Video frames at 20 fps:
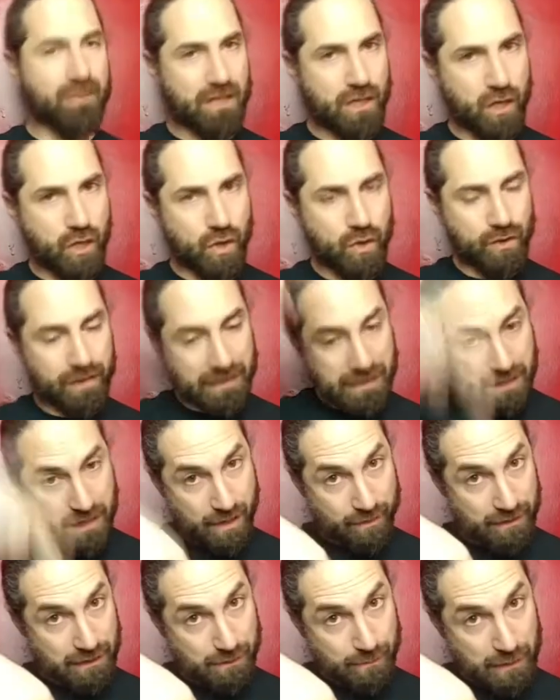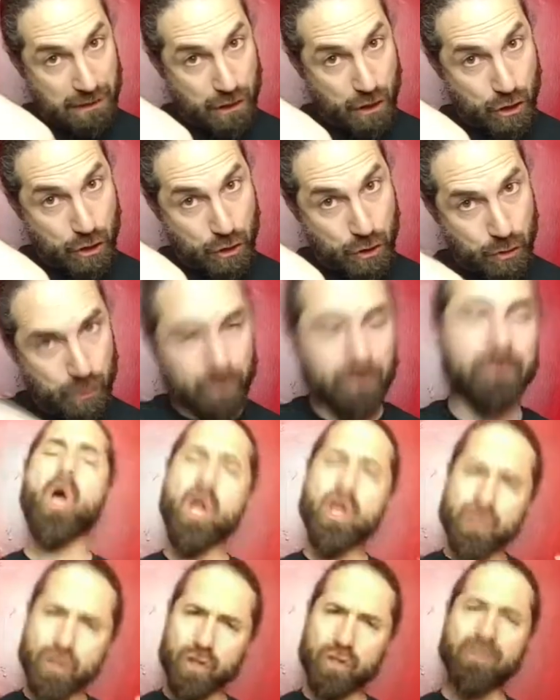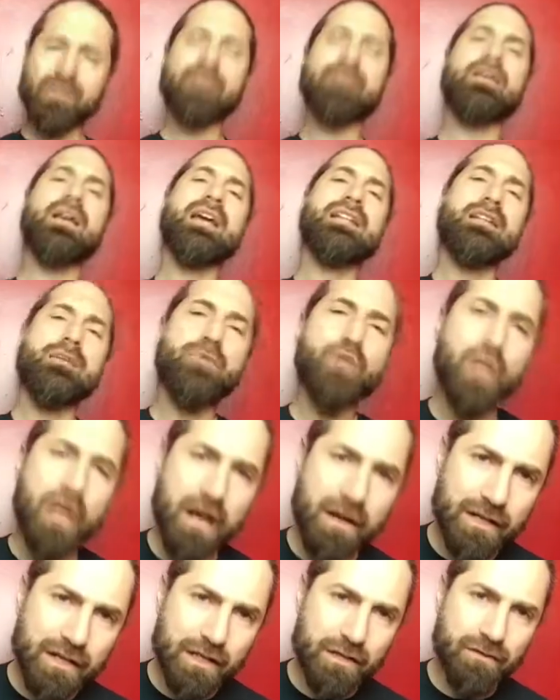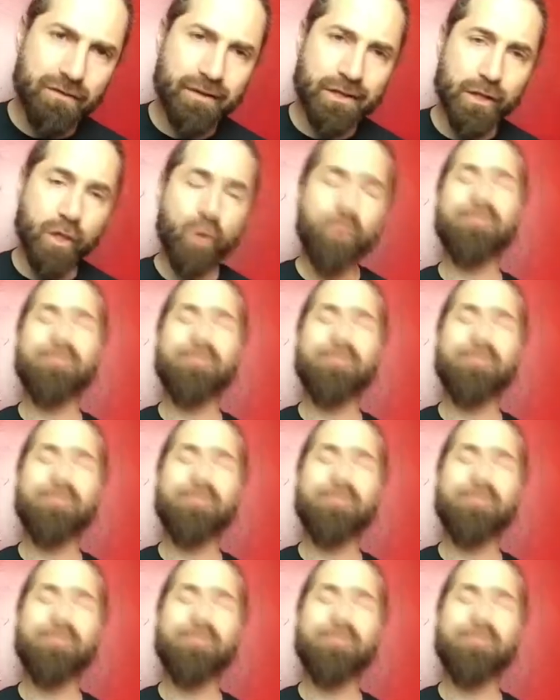me know in the comments below. Also, if you end up sharing this video,